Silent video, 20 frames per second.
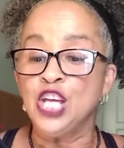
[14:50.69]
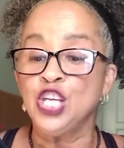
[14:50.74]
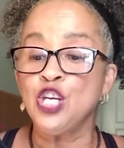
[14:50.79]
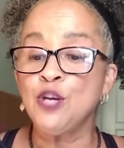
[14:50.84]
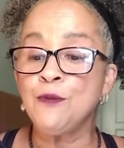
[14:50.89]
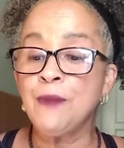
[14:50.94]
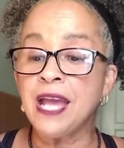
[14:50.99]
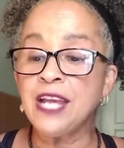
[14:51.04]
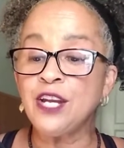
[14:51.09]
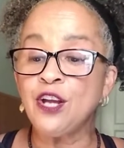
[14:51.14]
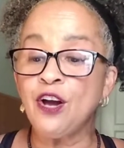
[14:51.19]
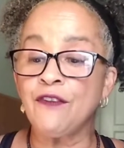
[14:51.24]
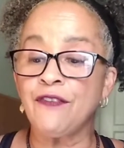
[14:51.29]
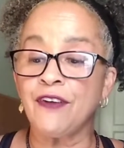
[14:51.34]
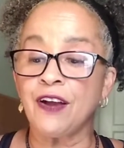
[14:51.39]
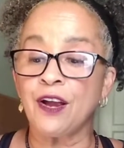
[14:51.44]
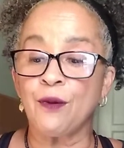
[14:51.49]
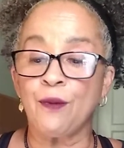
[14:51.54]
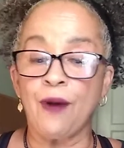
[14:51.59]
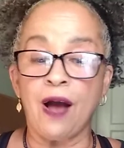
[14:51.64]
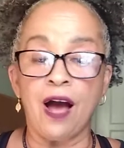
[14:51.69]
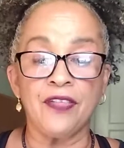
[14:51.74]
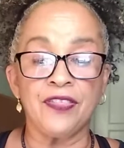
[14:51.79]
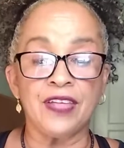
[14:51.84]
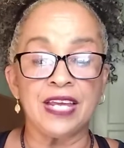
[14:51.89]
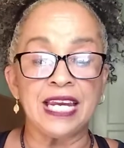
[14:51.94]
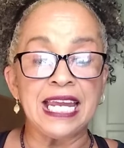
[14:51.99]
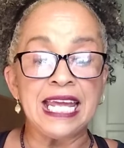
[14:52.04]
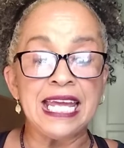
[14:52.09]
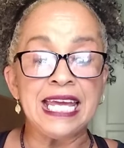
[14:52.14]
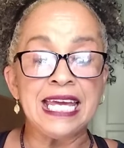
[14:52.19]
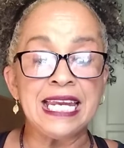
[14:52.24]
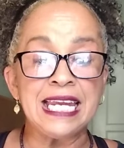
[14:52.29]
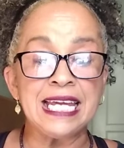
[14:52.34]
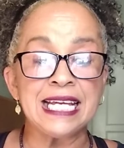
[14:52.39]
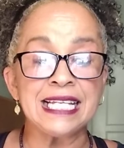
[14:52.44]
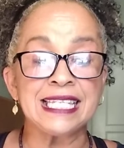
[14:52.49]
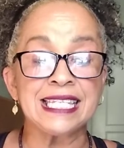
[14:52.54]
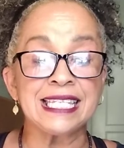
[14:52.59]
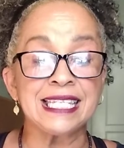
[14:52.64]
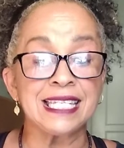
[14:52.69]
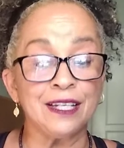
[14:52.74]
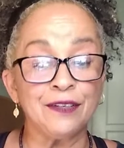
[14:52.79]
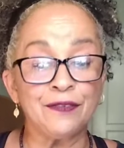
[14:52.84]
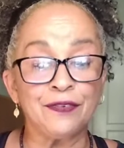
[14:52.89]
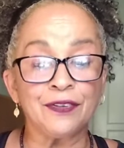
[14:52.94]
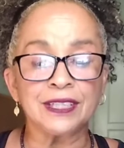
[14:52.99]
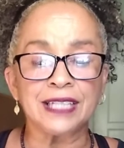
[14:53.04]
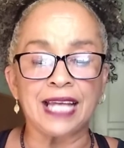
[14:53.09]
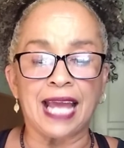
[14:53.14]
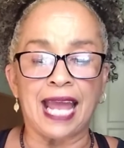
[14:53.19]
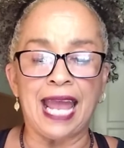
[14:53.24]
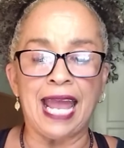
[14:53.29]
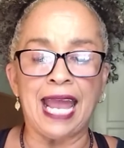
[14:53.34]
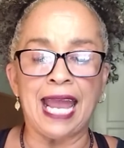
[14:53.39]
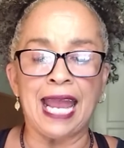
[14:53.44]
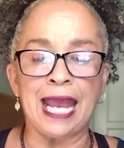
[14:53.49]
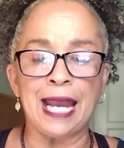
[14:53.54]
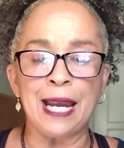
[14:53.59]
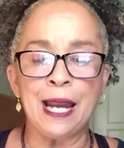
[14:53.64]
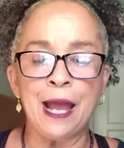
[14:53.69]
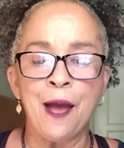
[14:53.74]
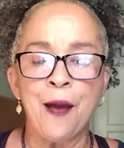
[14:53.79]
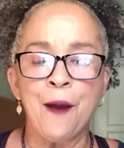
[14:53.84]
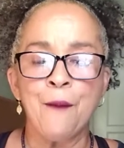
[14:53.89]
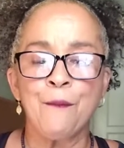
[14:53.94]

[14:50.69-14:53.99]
You may know very well that it is sinful to hate,